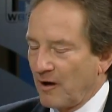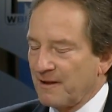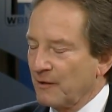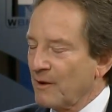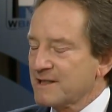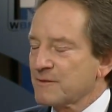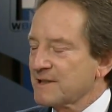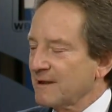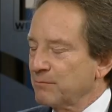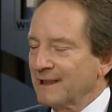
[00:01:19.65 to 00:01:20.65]
The arrest was a
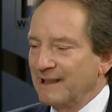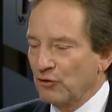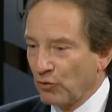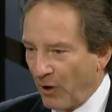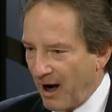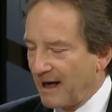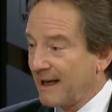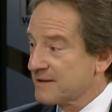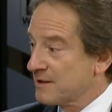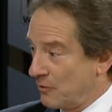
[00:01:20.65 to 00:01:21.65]
complete crock,
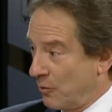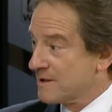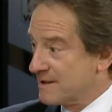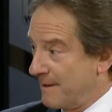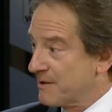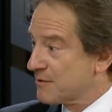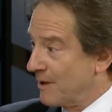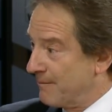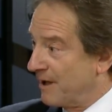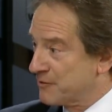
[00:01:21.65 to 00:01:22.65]
as the courts
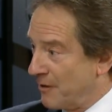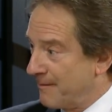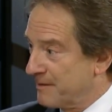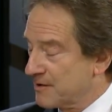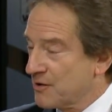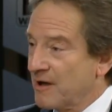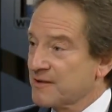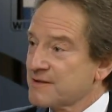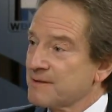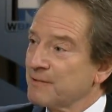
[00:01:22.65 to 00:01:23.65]
demonstrated by dropping the
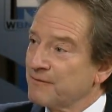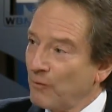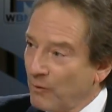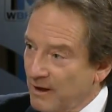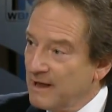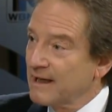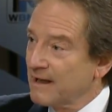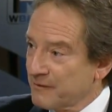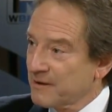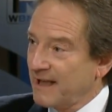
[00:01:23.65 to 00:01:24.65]
charges. And before
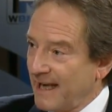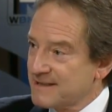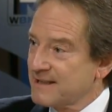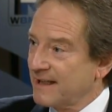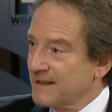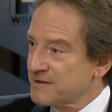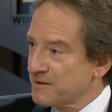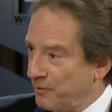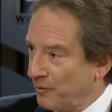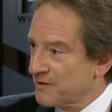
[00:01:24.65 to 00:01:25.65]
Governor Kasich and his
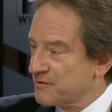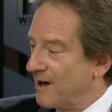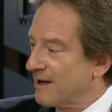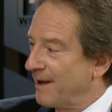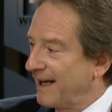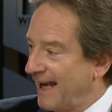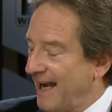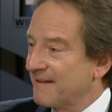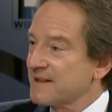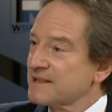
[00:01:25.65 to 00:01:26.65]
supporters try to make hay
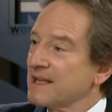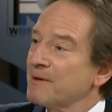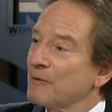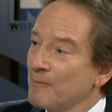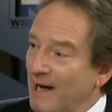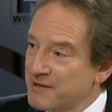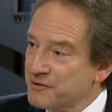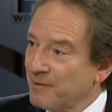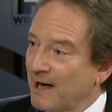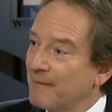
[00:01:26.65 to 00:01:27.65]
of this, let me remind you,
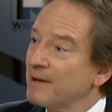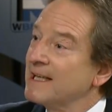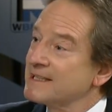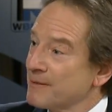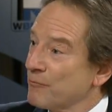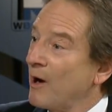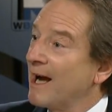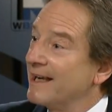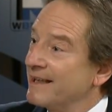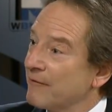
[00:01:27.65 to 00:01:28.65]
Bob, Tim
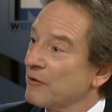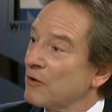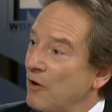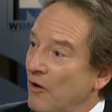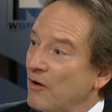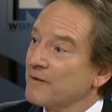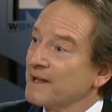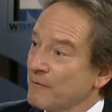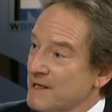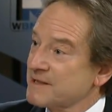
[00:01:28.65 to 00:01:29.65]
Ryan never called the
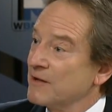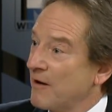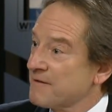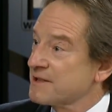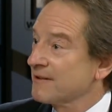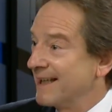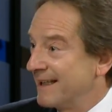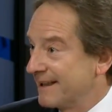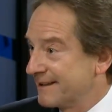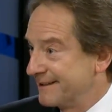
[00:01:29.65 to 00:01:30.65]
arresting officer an
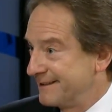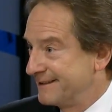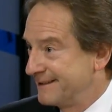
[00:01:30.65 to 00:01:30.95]
idiot.